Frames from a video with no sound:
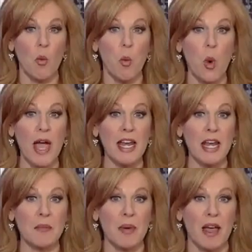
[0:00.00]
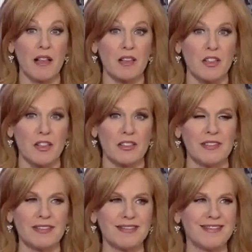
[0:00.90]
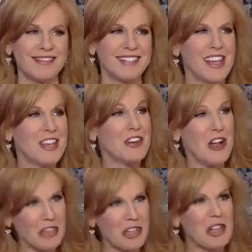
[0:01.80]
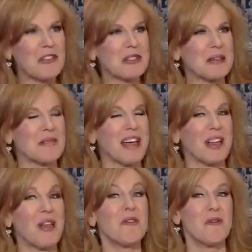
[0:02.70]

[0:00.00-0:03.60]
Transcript: Wedding bells, not the closing bell.